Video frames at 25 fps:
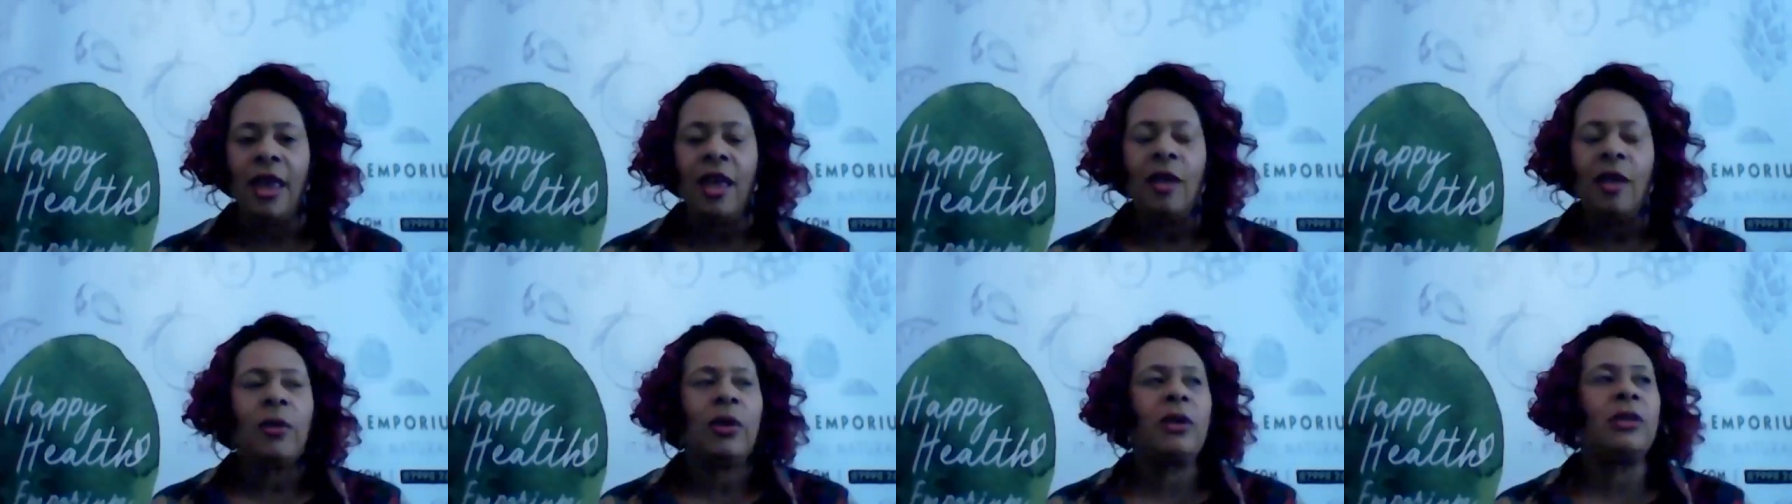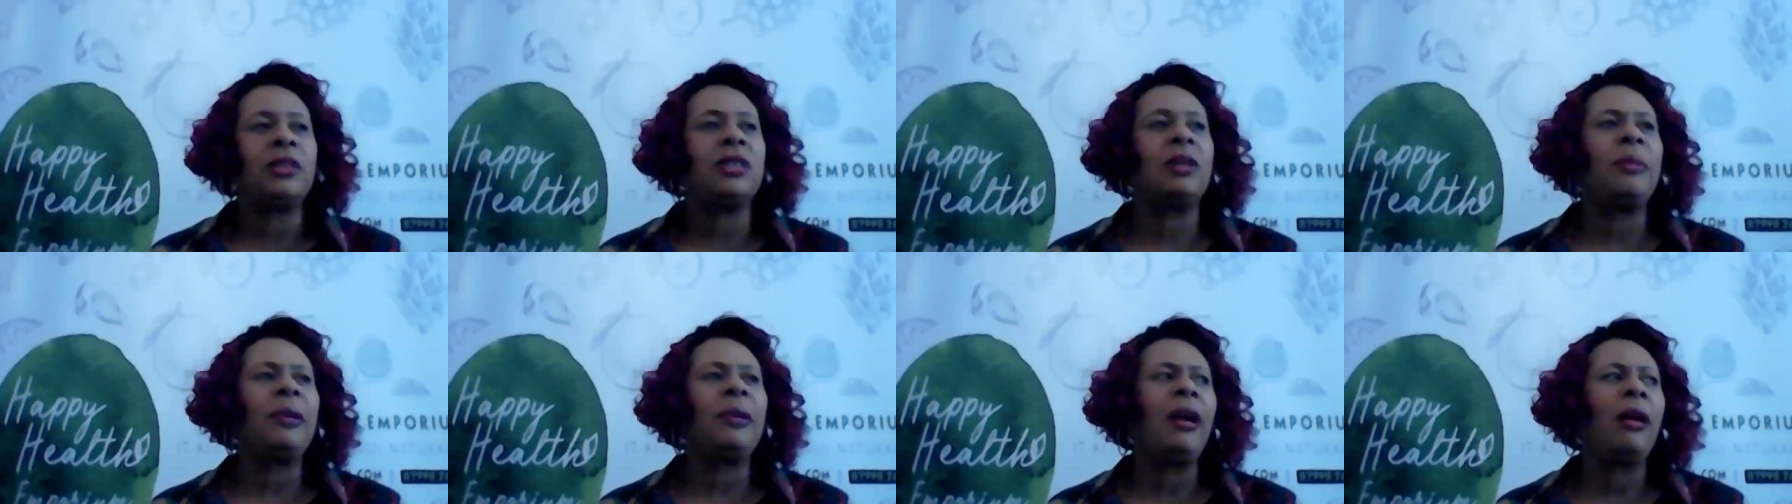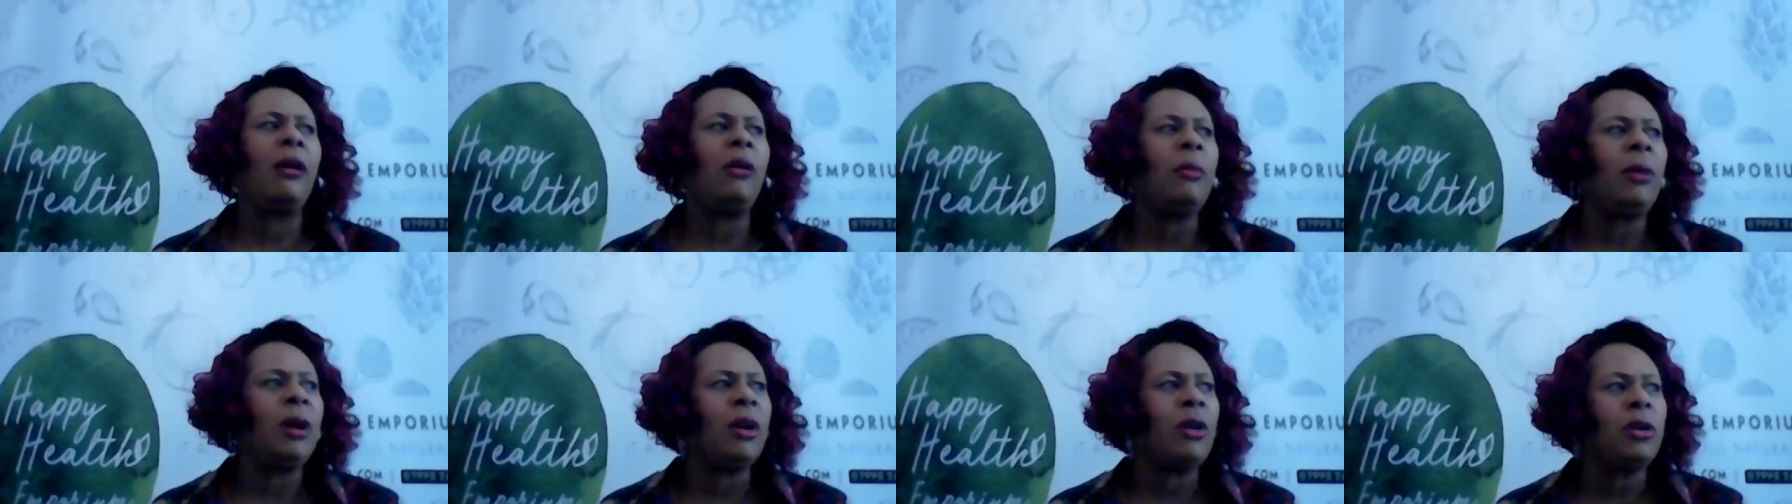because I'd be like,
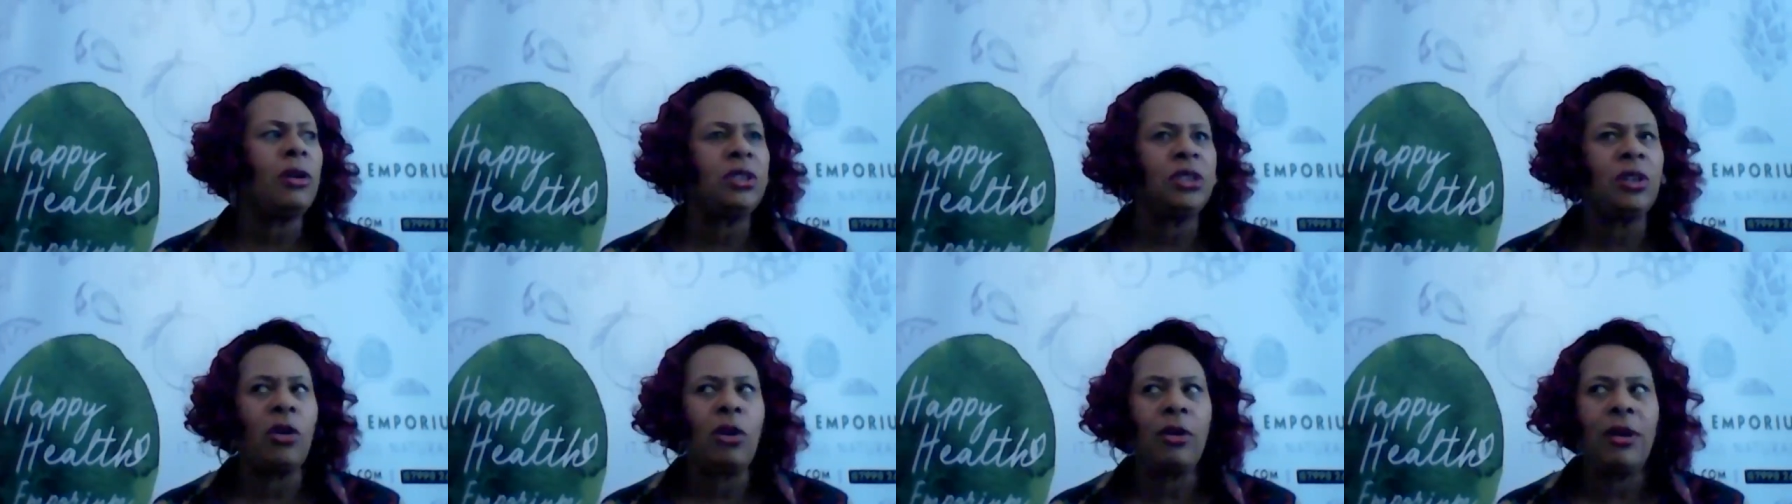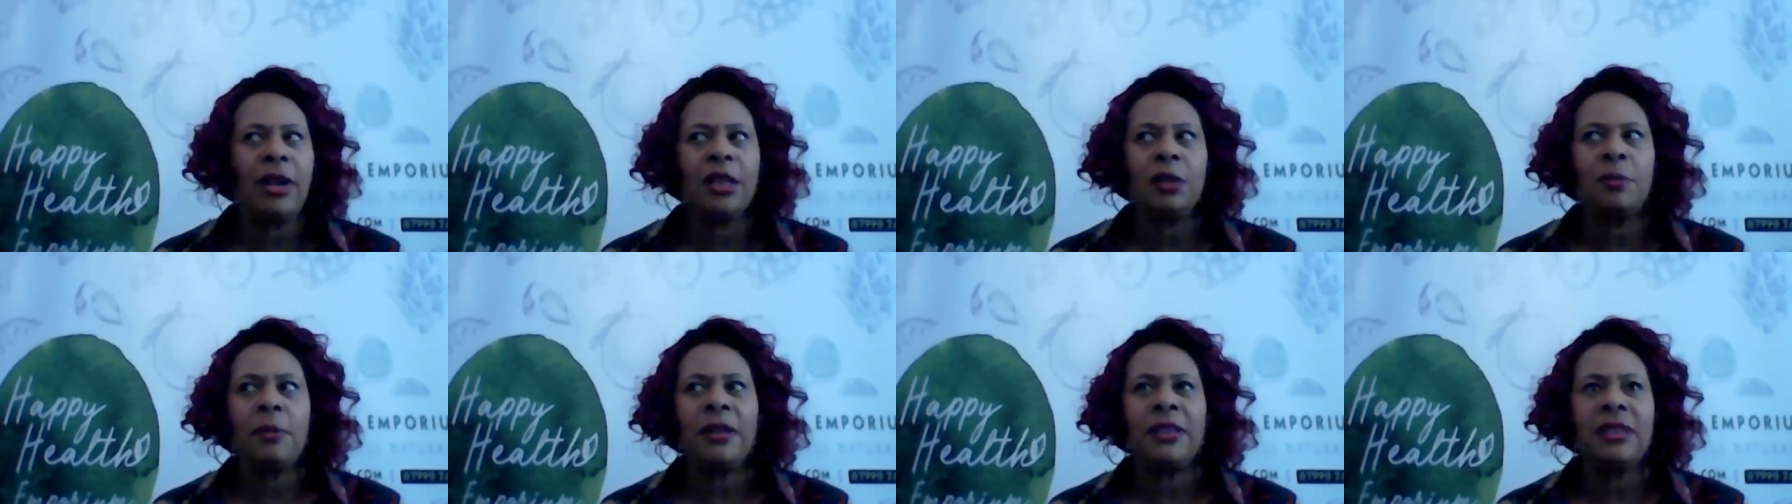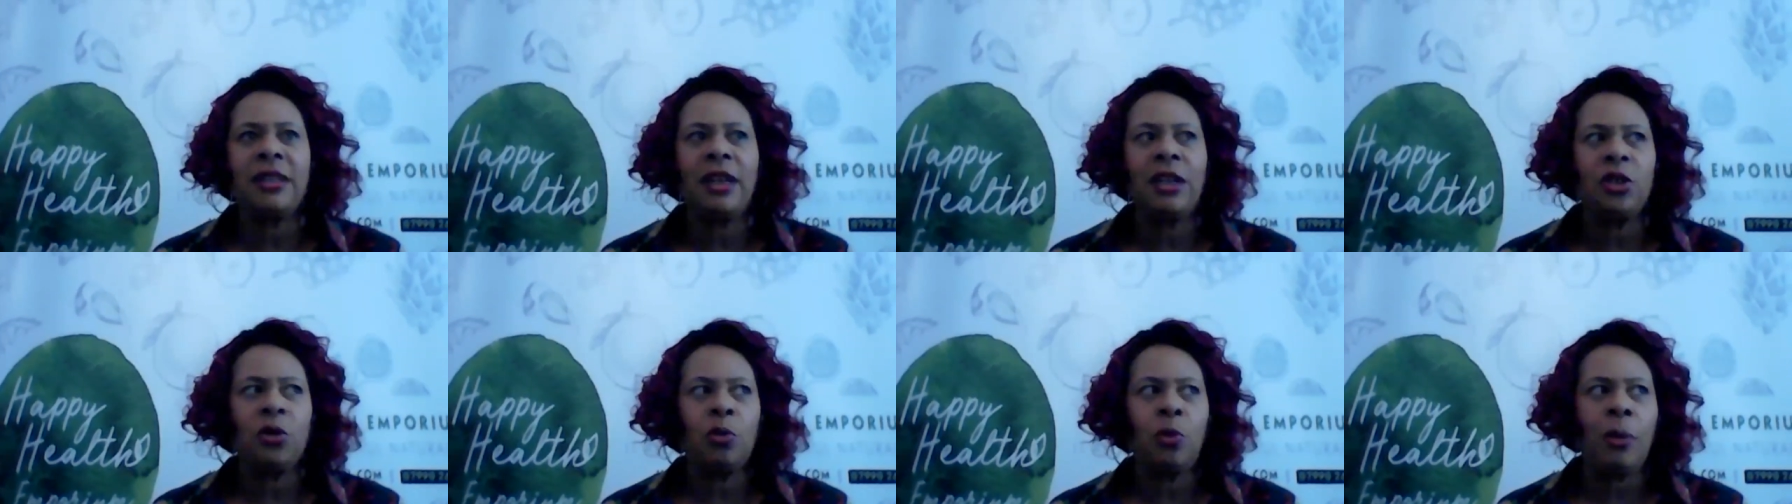oh my gosh, I've got an expectation.